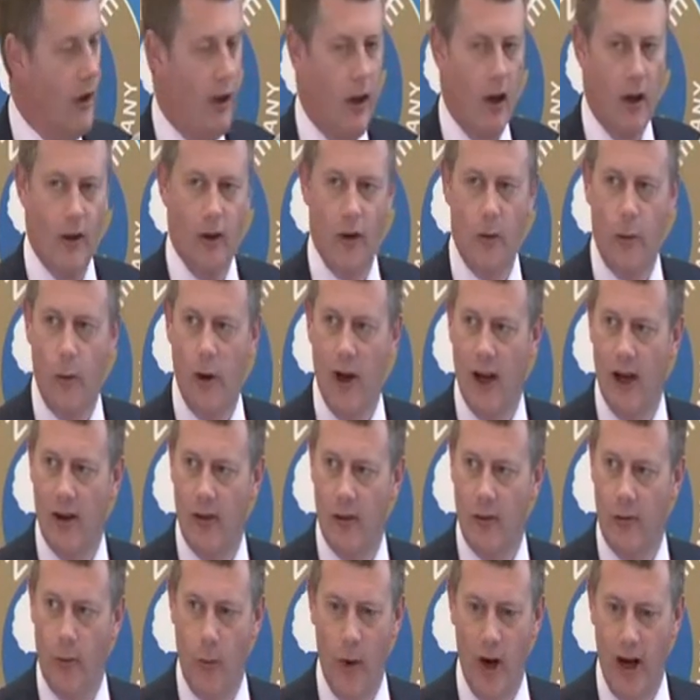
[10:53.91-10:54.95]
are aware
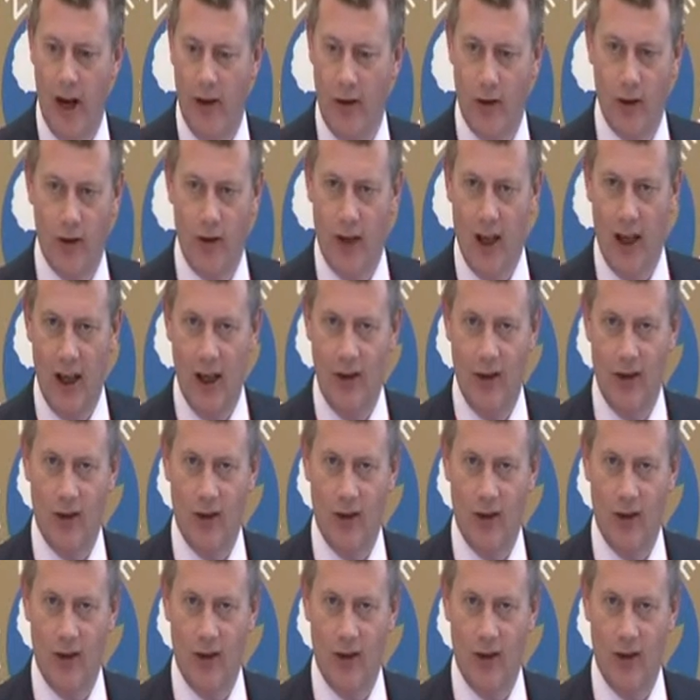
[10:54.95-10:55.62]
of wear and tear.